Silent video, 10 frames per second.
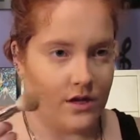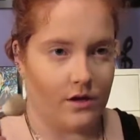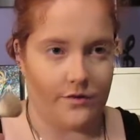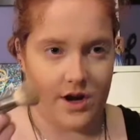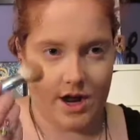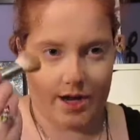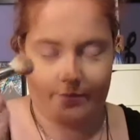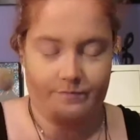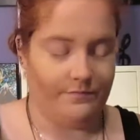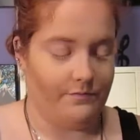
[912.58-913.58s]
All right,
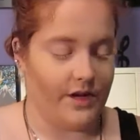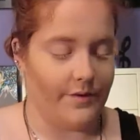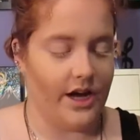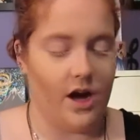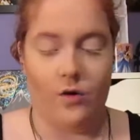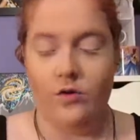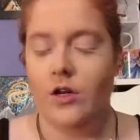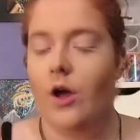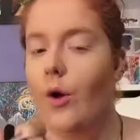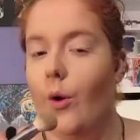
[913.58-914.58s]
there we go.
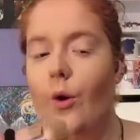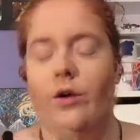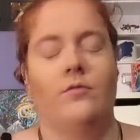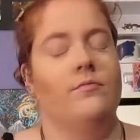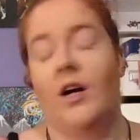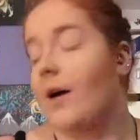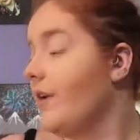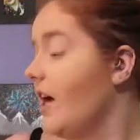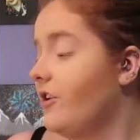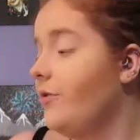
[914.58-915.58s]
I'm
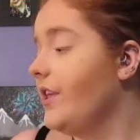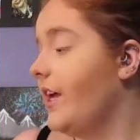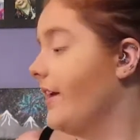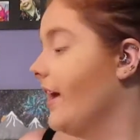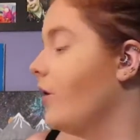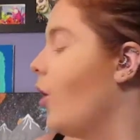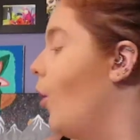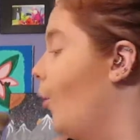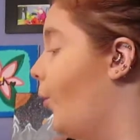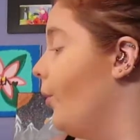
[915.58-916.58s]
not doing that again.
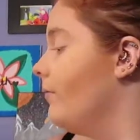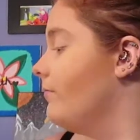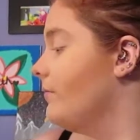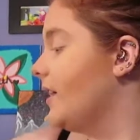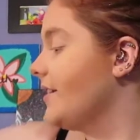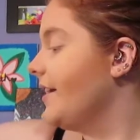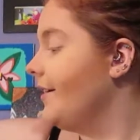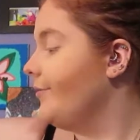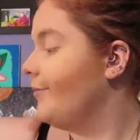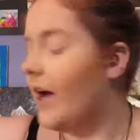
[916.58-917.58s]
Yes, I
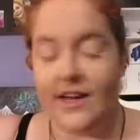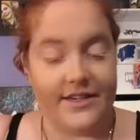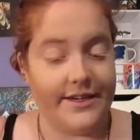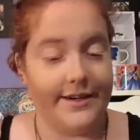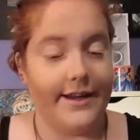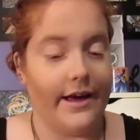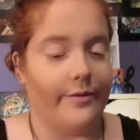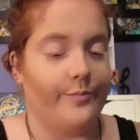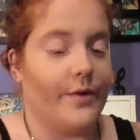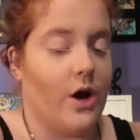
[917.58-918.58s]
did. I did it again.
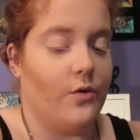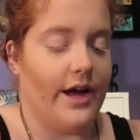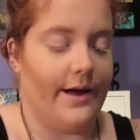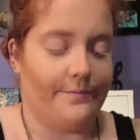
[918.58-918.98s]
Okay.